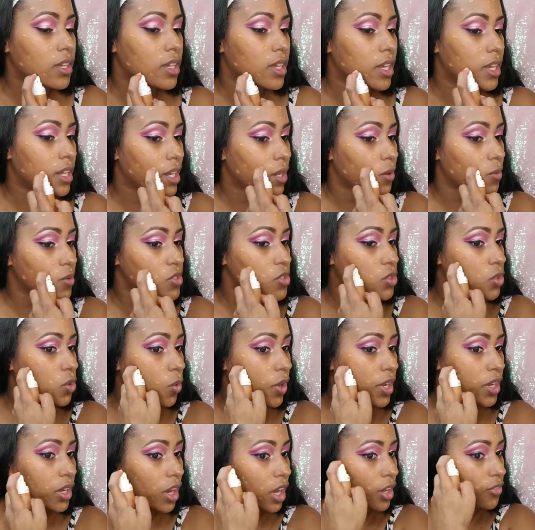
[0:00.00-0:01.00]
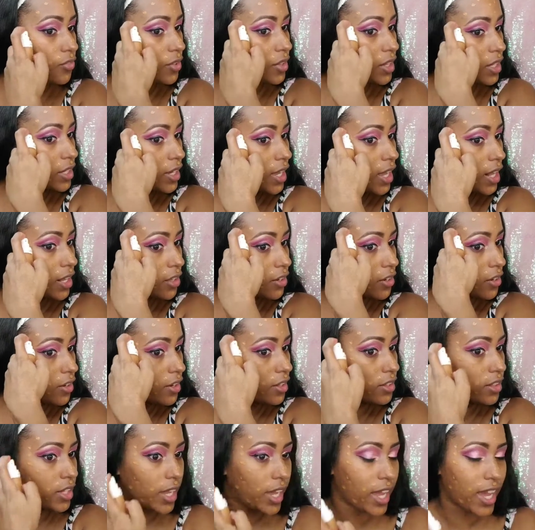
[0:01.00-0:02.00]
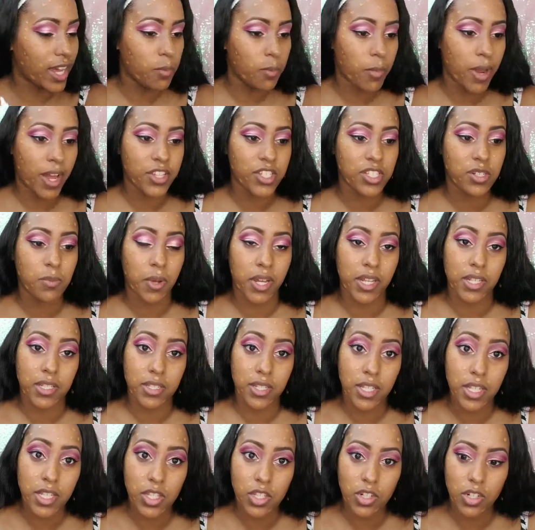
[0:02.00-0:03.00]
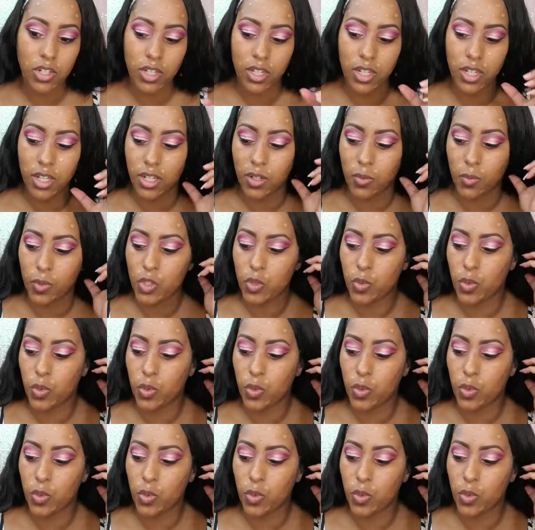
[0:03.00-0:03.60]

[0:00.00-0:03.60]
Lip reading: And I was going off of the color they had matched my sister in, which